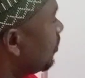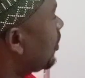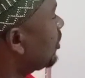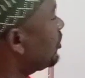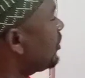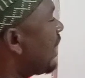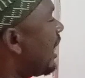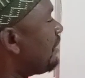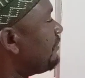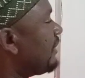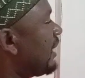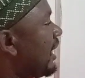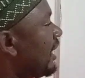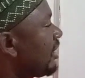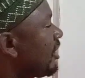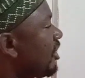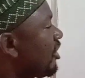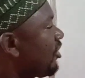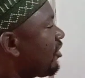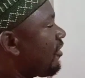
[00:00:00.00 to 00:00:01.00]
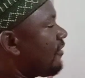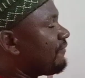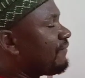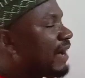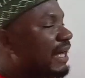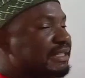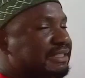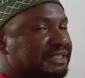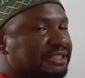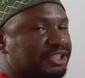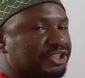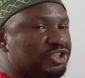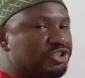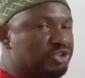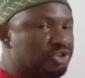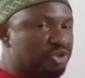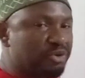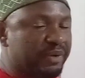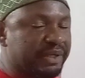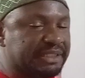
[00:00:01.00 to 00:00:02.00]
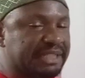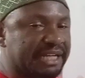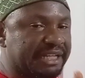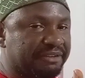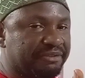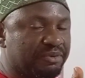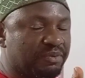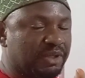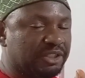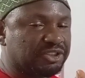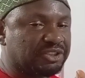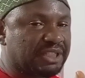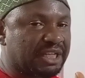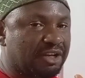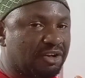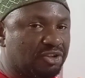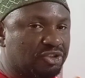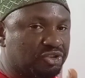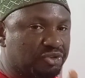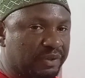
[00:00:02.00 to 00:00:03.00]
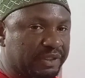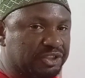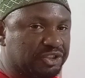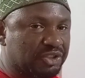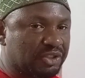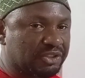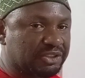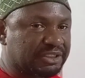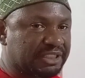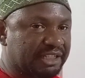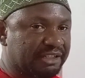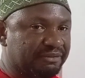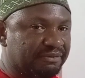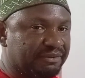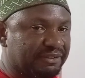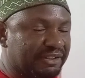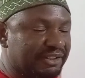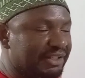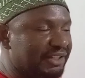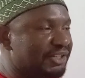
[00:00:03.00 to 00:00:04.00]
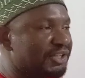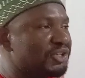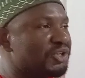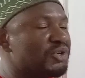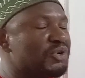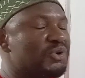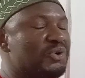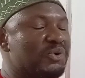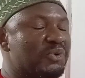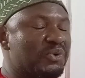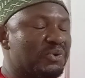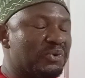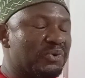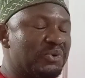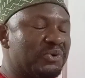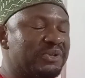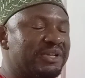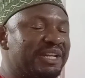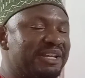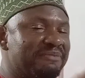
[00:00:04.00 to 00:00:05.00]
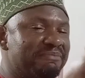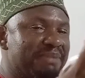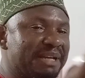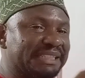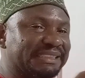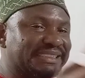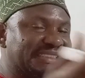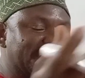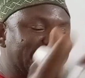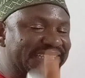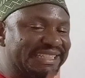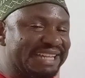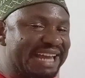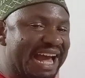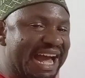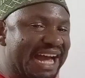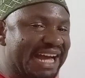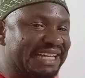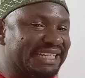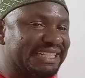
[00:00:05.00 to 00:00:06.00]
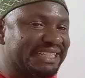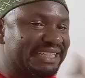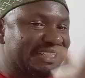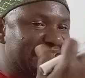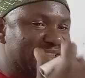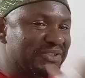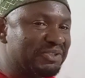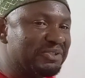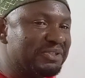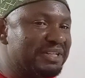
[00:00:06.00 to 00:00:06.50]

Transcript: What do you have here? Convert it. You do it. I give you 1 second. Do it yourself. Universidad.